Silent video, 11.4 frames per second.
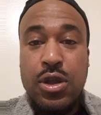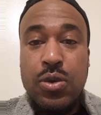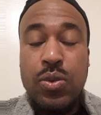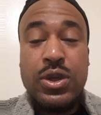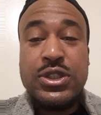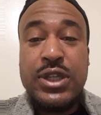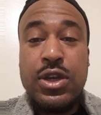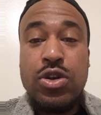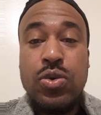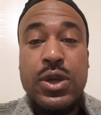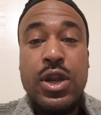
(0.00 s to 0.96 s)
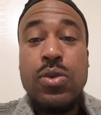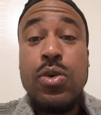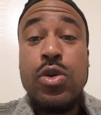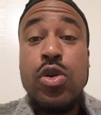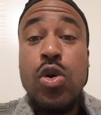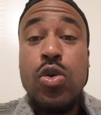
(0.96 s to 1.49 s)
What is they doing? They don't
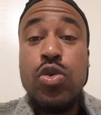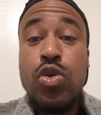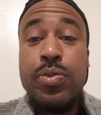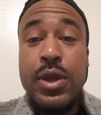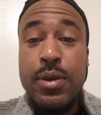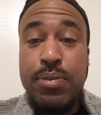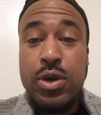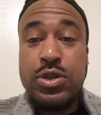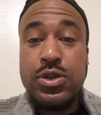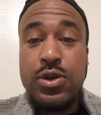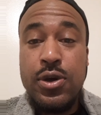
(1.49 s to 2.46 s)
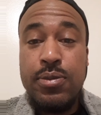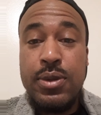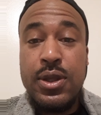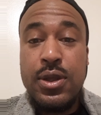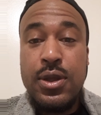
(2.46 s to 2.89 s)
want no Nubian person, homie,